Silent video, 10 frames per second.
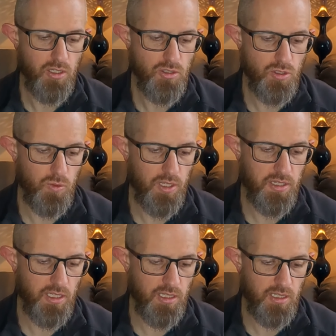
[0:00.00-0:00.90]
So I
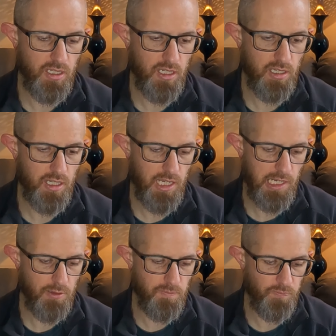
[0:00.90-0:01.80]
think, yeah,
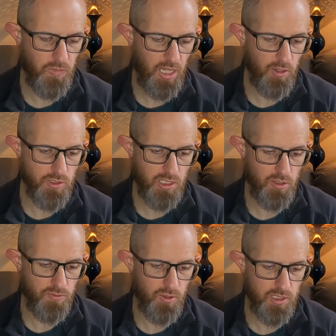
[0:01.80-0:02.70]
I obviously
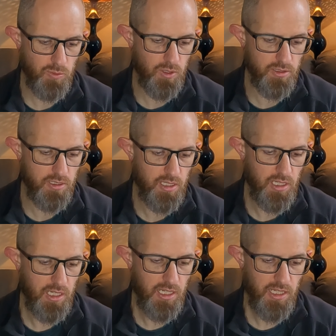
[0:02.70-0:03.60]
got a faulty one.
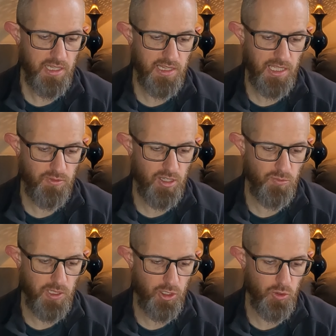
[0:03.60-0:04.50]
They've
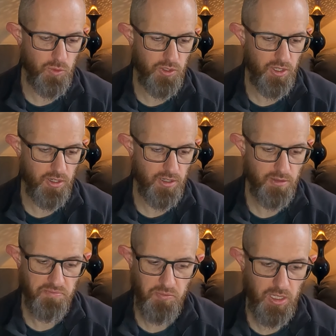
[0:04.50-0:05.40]
given me a good one now.
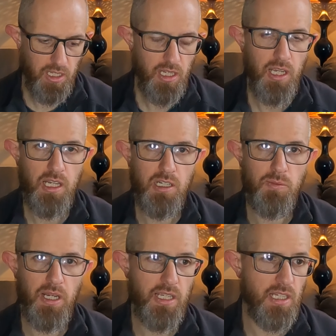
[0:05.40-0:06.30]

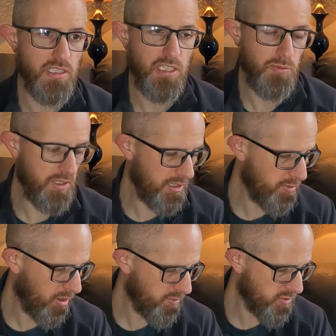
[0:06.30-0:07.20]
I can't see there being any
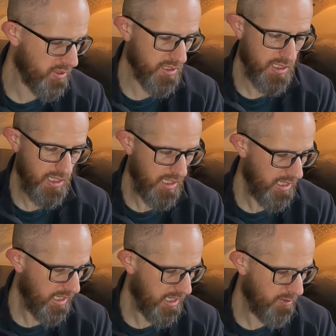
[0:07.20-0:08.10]
problems with it.
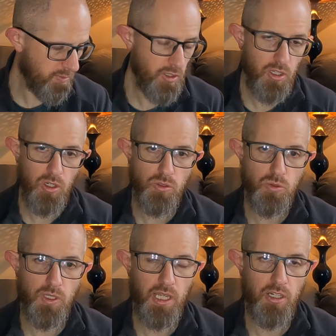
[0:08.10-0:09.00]
You can
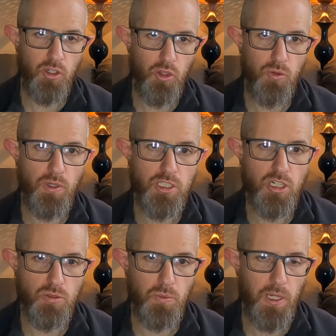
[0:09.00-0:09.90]
also get another
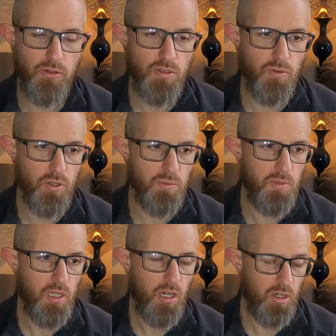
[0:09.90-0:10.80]
rechargeable battery for them,
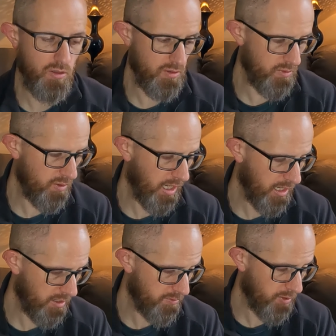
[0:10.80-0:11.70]
or
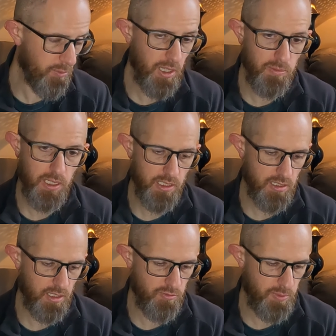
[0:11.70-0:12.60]
from Alpkit.
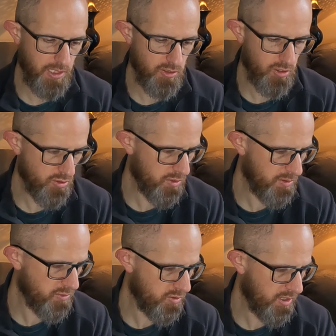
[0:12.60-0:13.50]
I've been in touch with
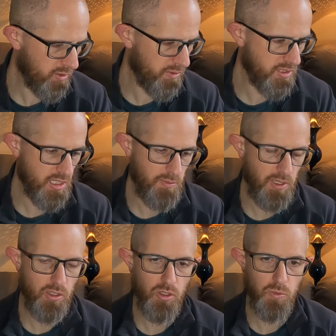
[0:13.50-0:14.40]
them, so they're going to send
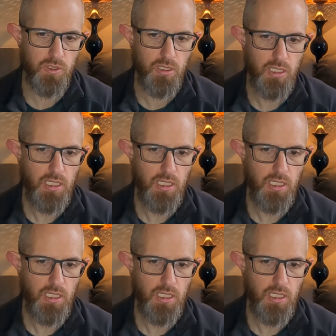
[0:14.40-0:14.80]
me another one.